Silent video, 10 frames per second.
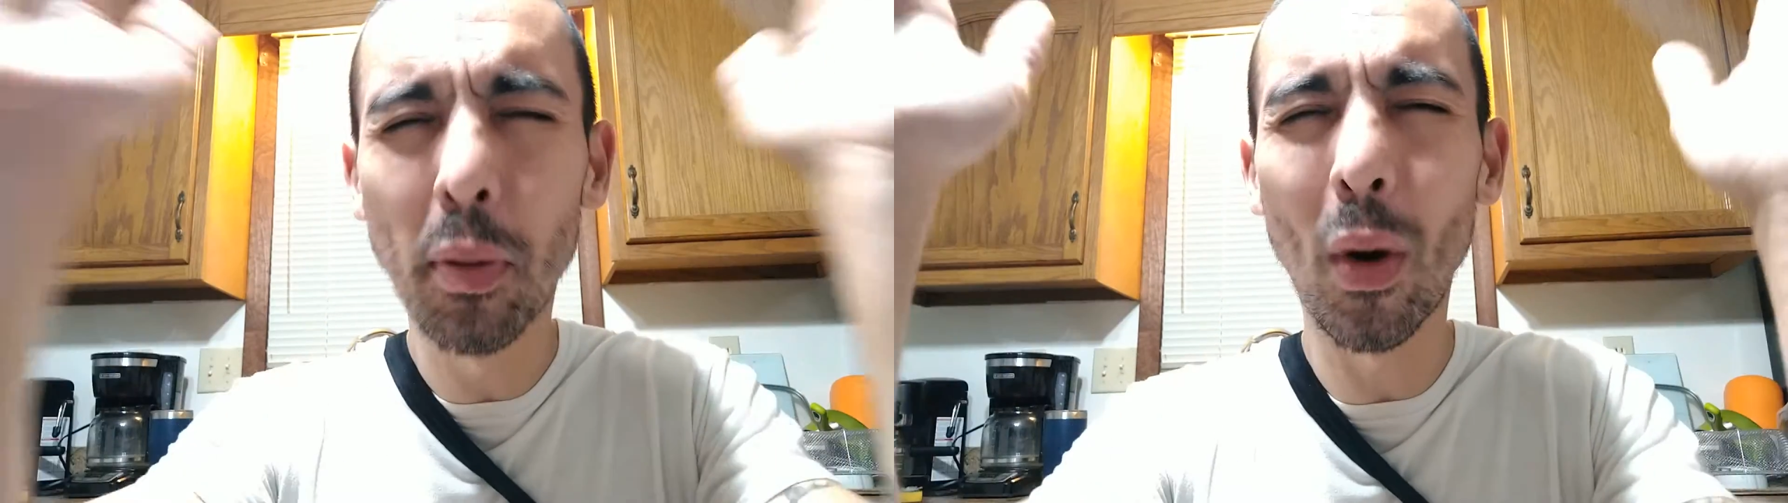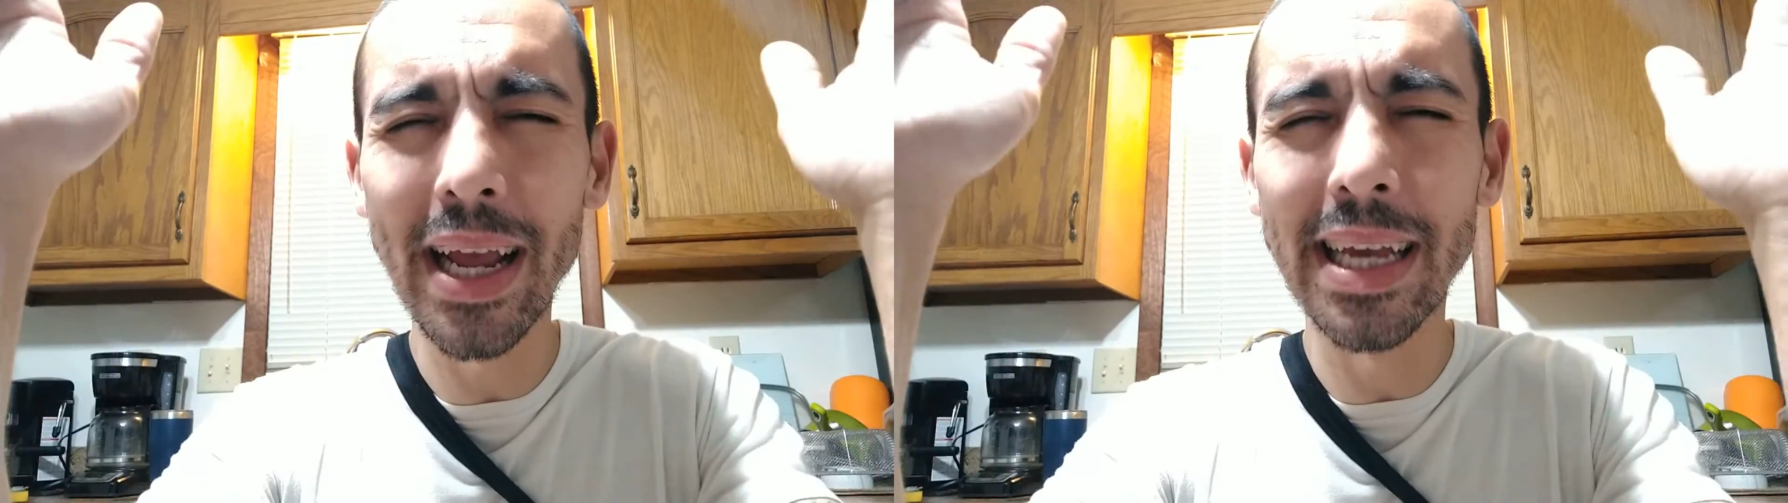
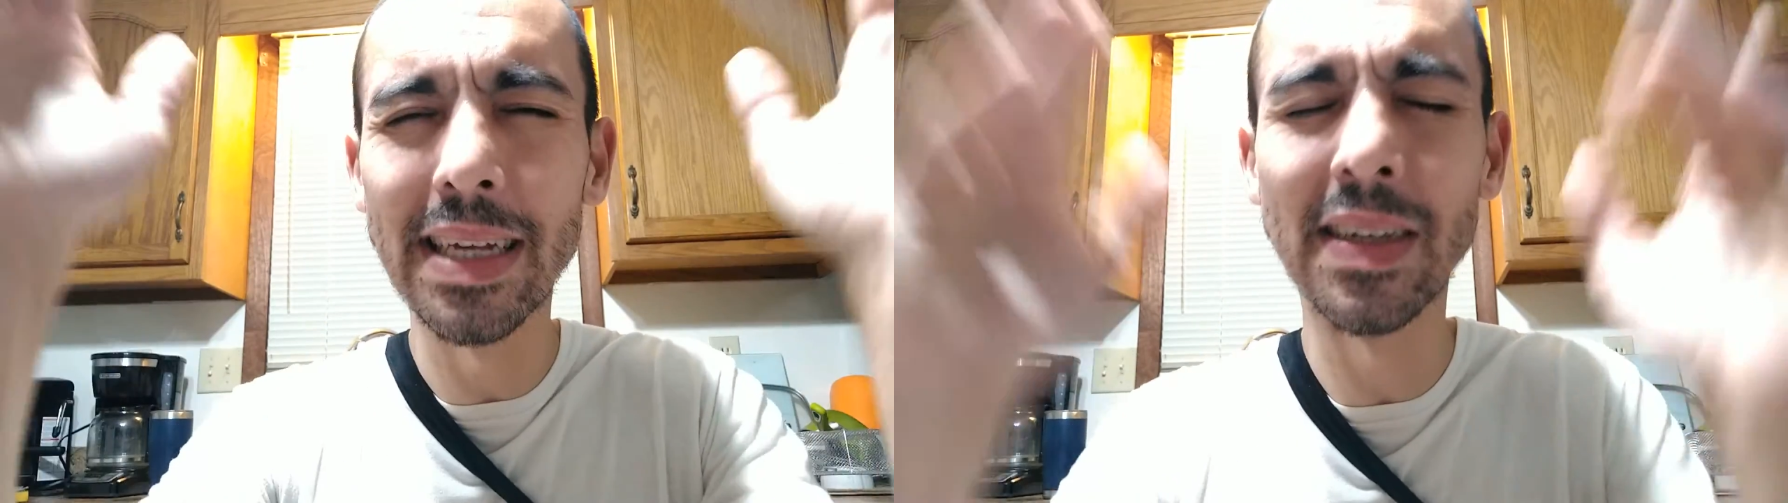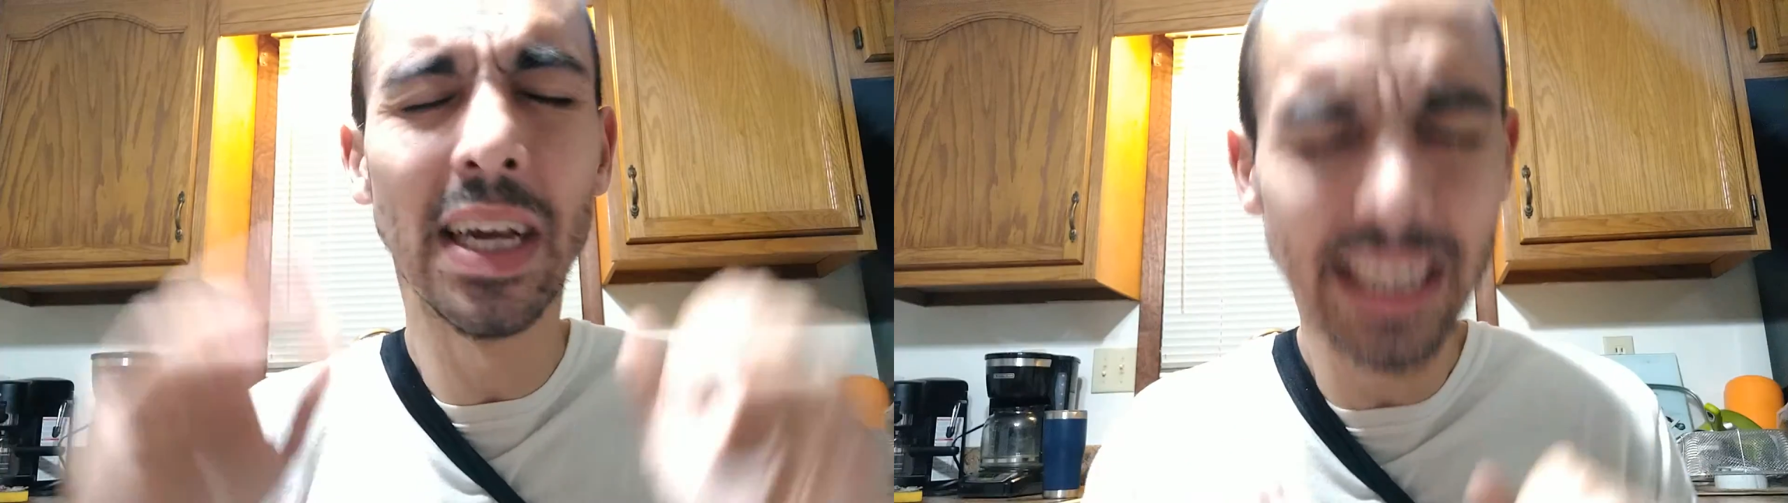
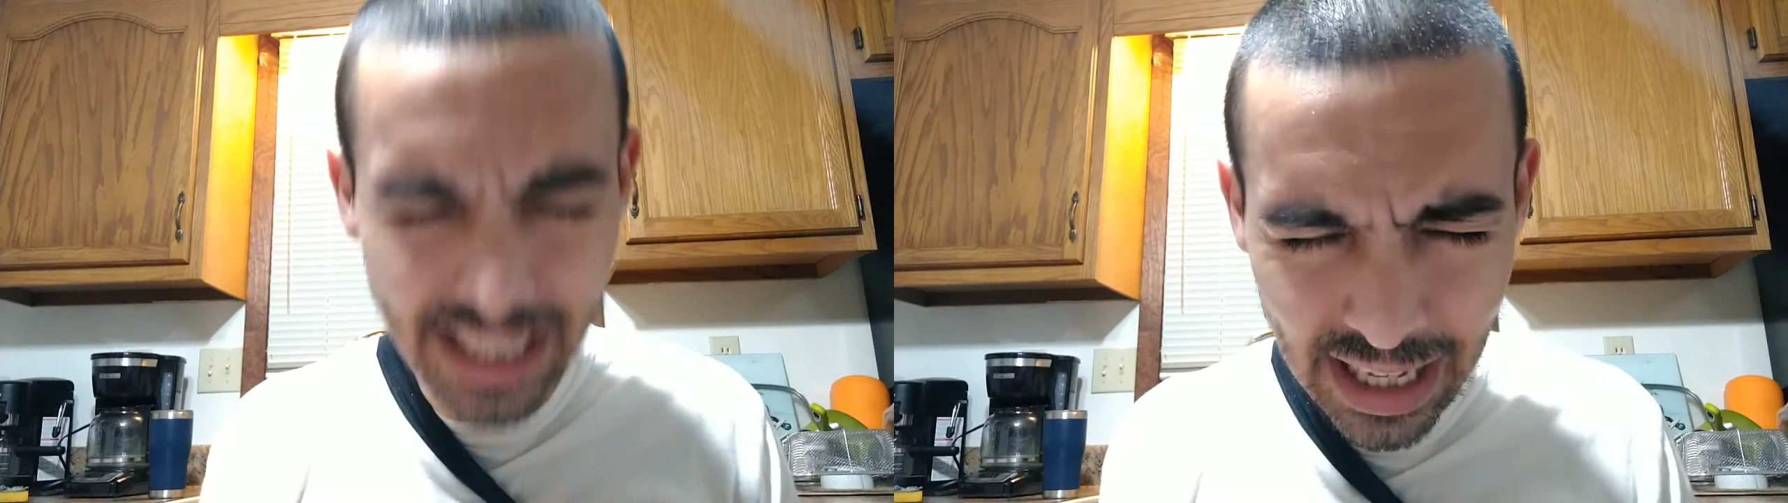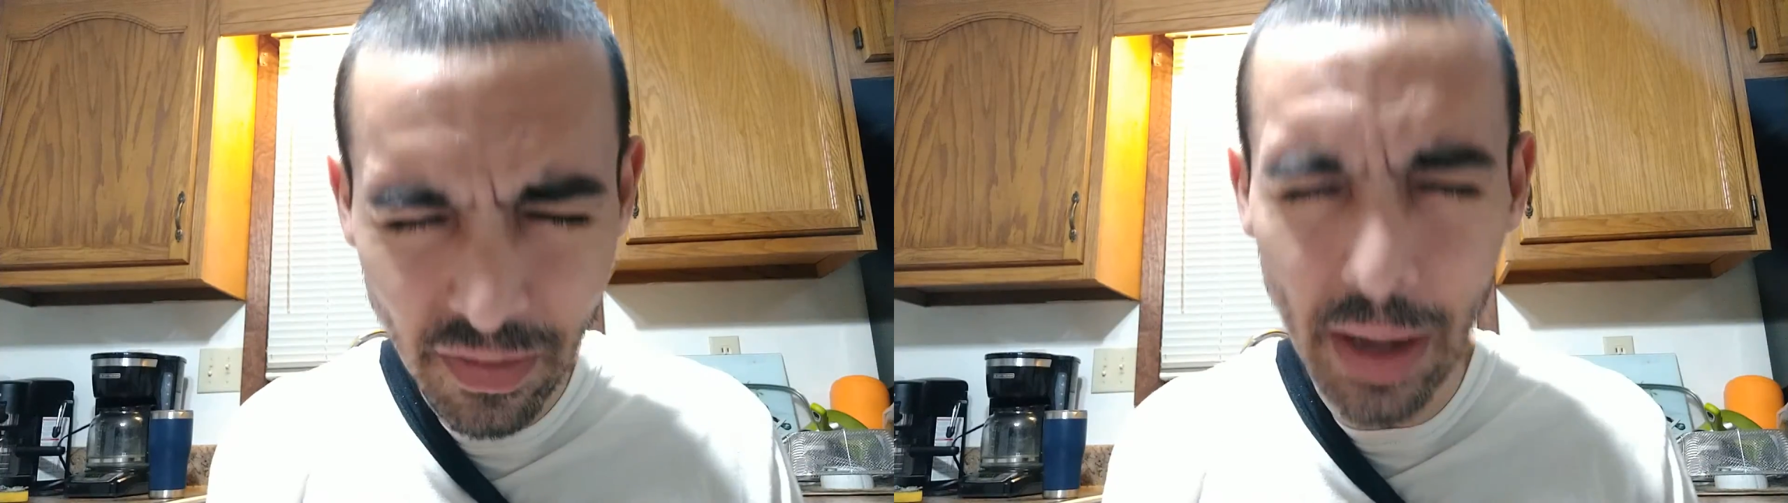praise,
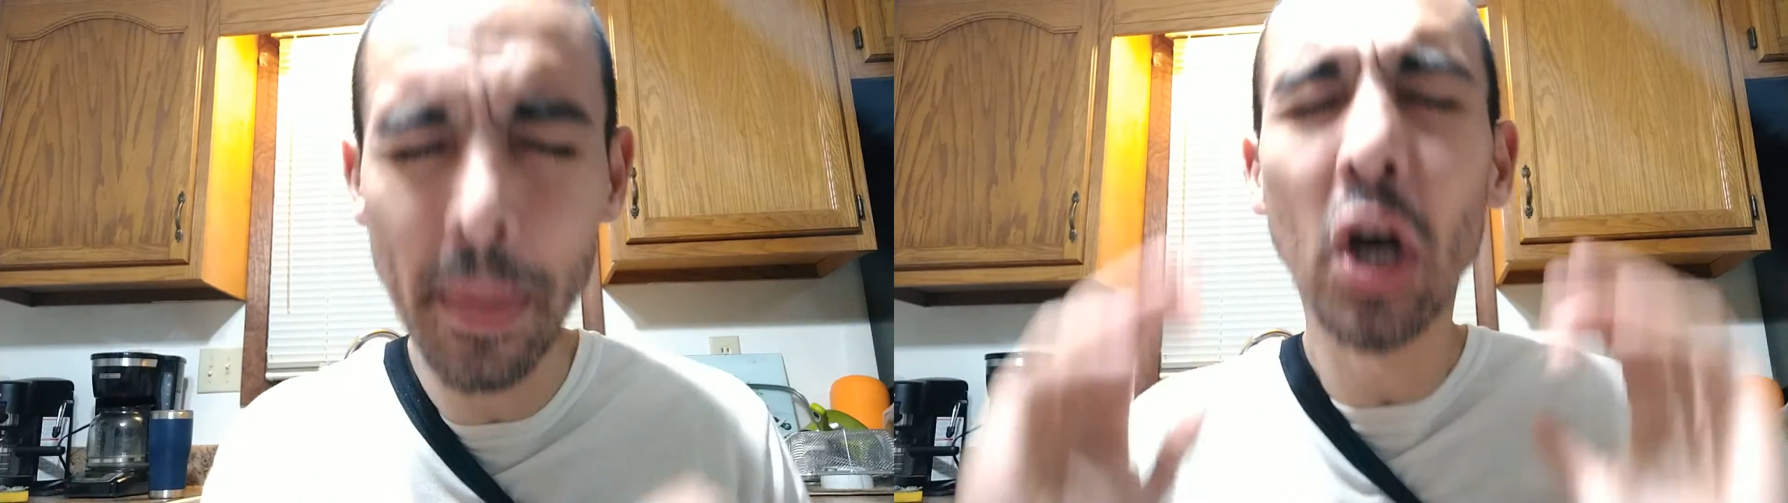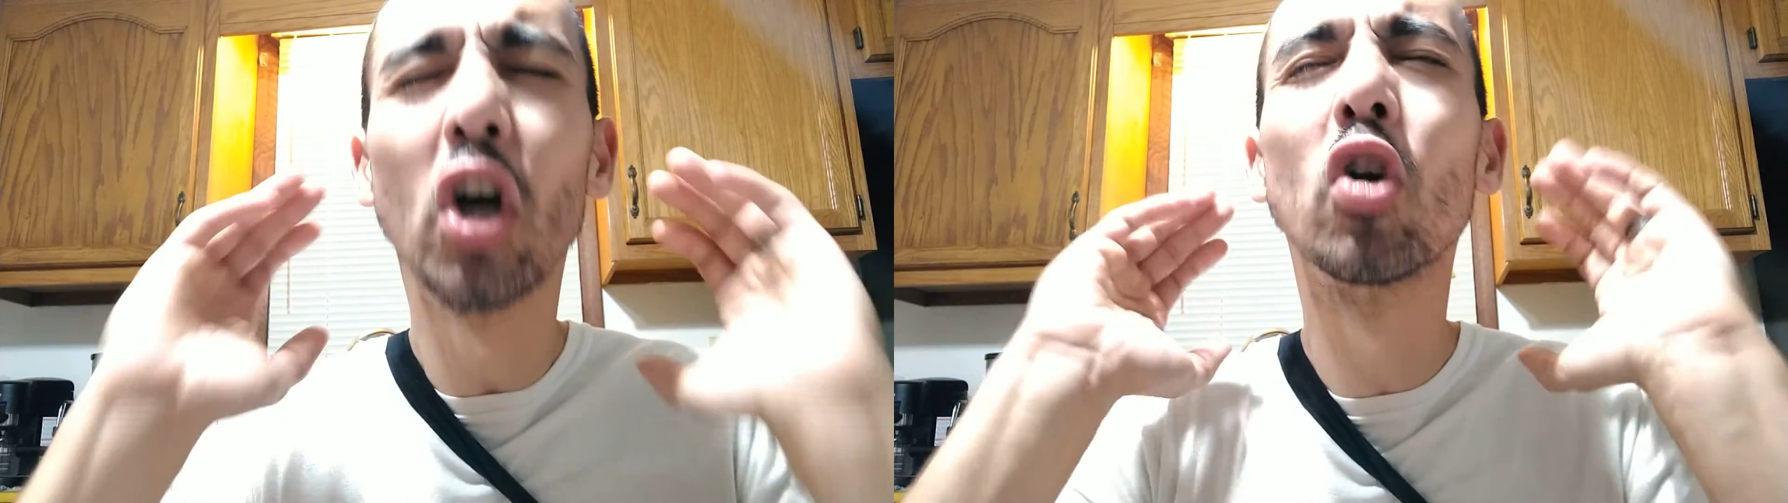to give Him